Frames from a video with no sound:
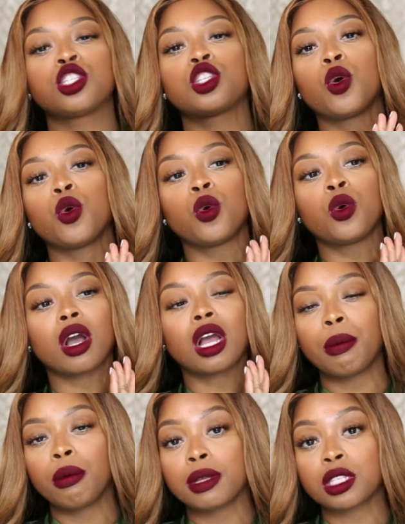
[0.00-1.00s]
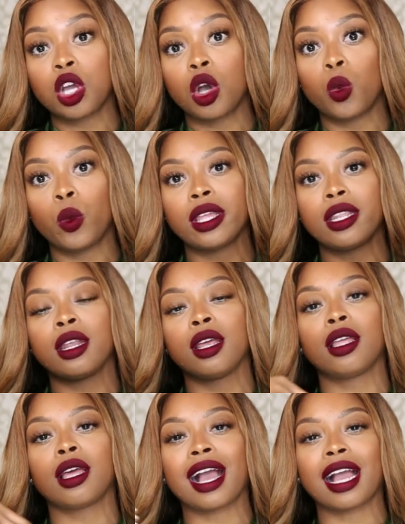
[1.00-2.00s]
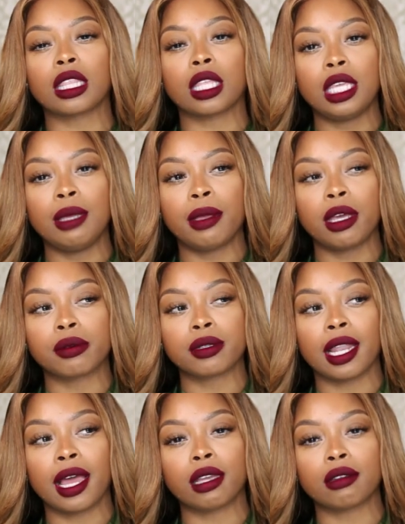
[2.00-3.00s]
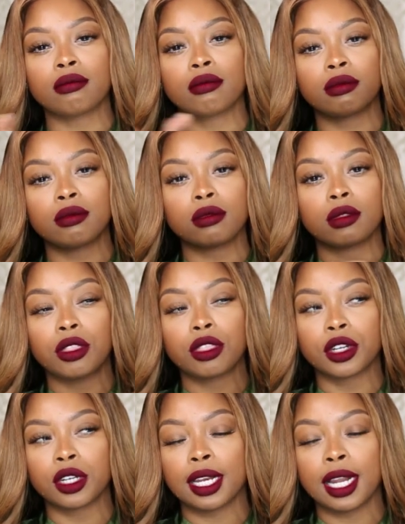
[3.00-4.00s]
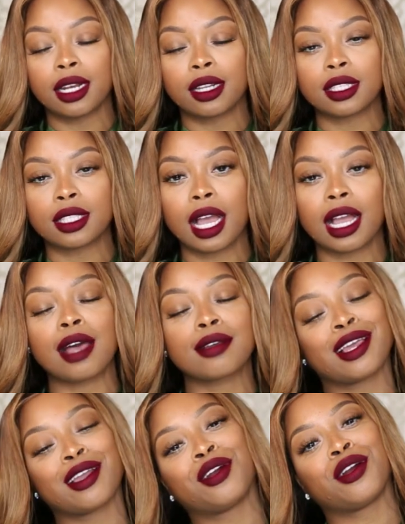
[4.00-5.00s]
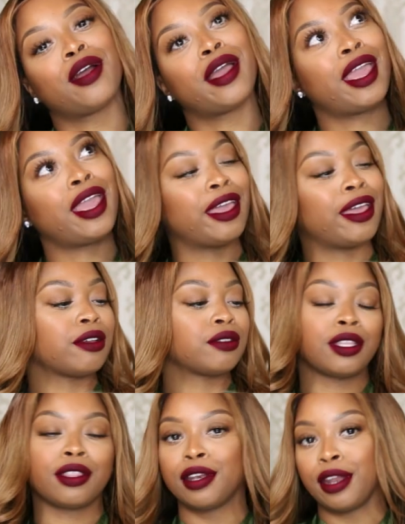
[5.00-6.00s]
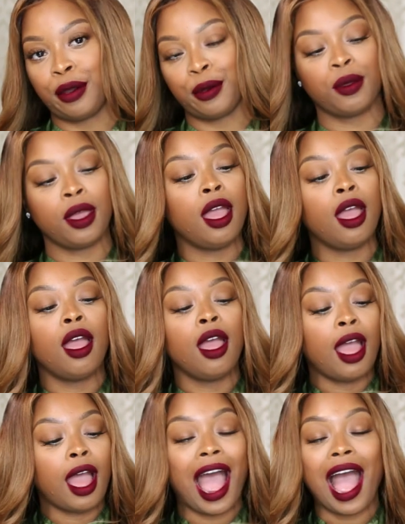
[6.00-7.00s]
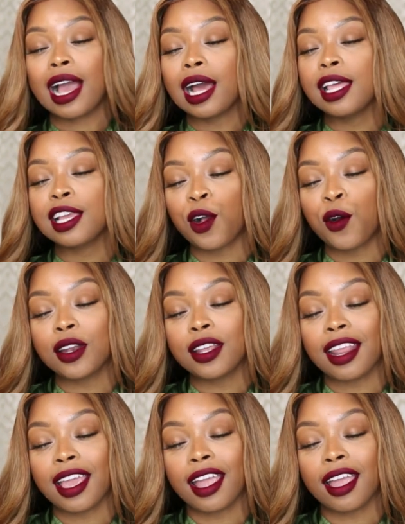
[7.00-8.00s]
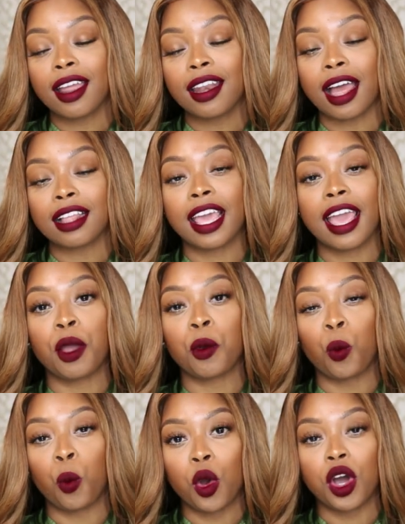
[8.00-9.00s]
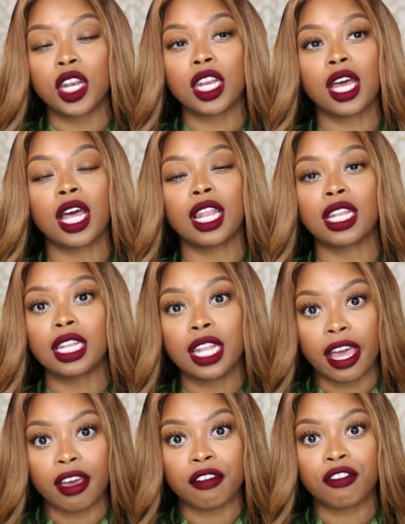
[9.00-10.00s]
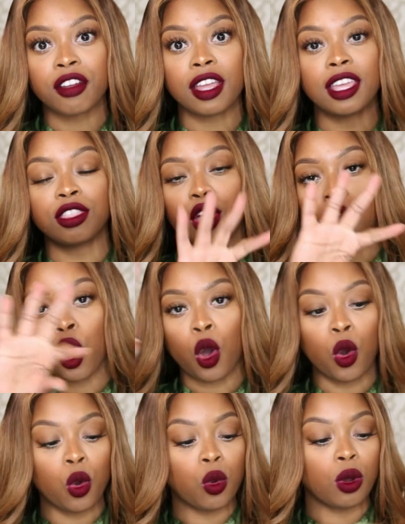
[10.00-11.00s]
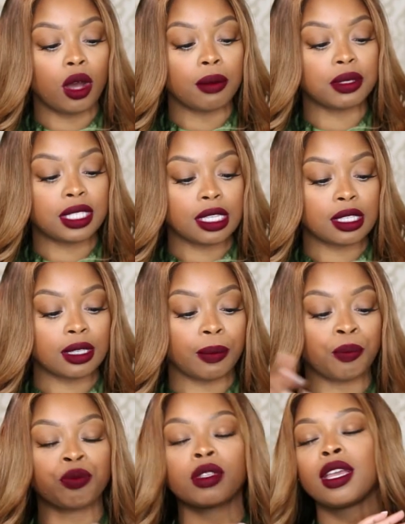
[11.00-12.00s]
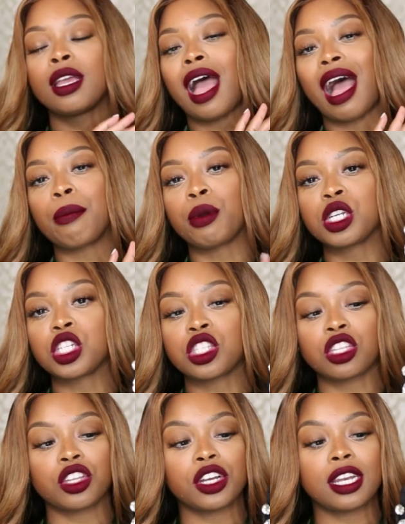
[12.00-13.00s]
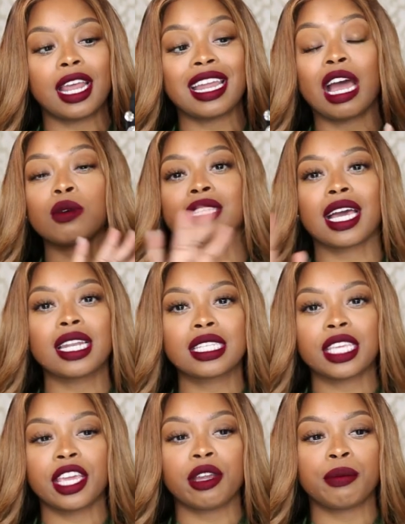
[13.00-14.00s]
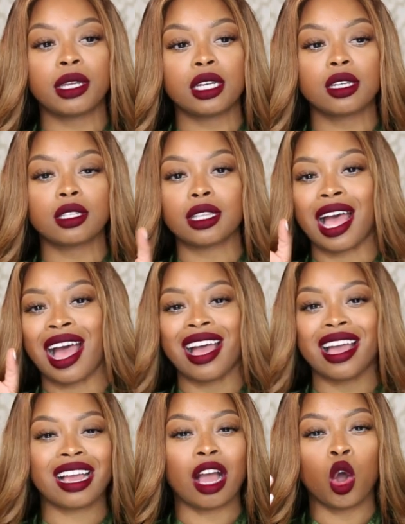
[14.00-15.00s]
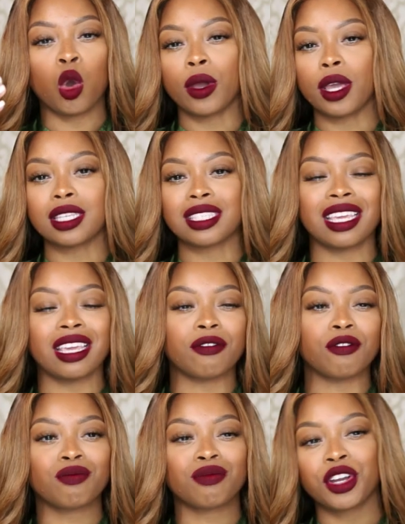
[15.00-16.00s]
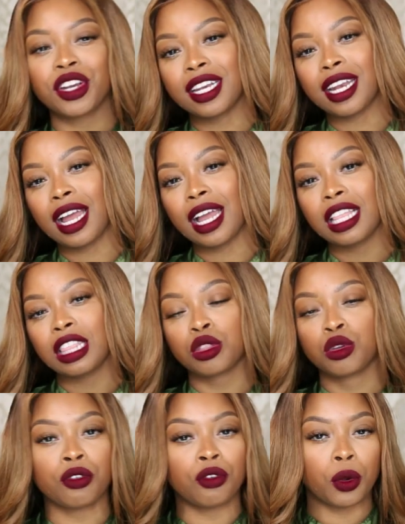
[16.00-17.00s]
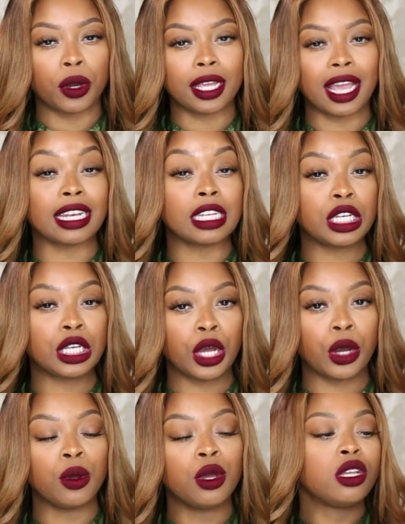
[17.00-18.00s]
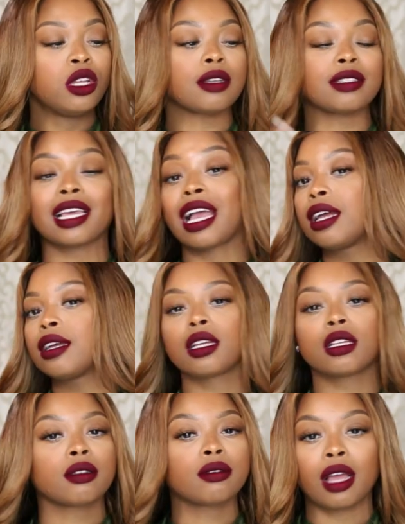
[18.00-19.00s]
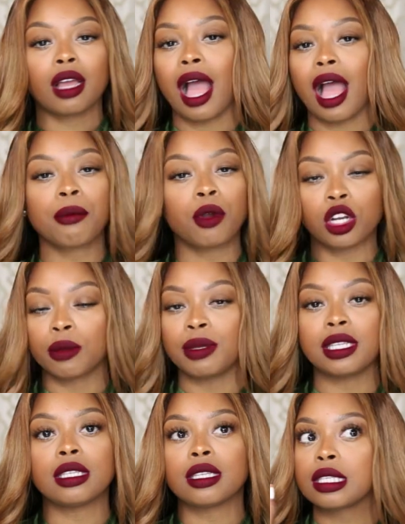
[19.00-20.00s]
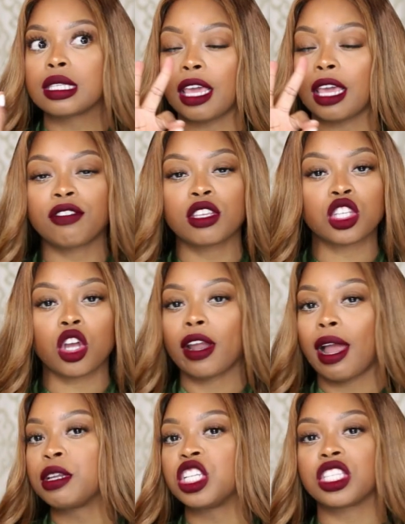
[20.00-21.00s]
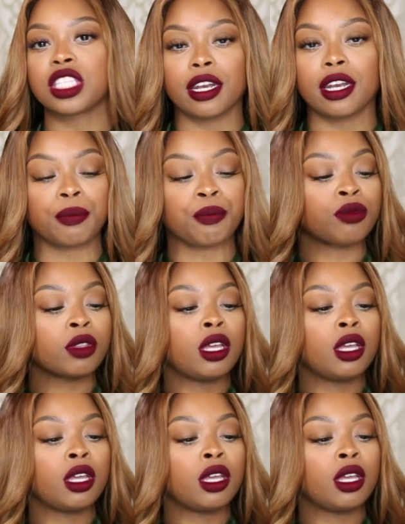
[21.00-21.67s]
So a couple months ago when I got the email, it was like thirty-nine in stock. I was like, girl, hell to the no. I clicked on it and they had one left in the whole um system. I purchased the thirty-nine. I was kind of scared because I always get thirty-nine through forty. I didn't know. So I was like, I'm gonna be safe and sorry, I'm gonna just get them.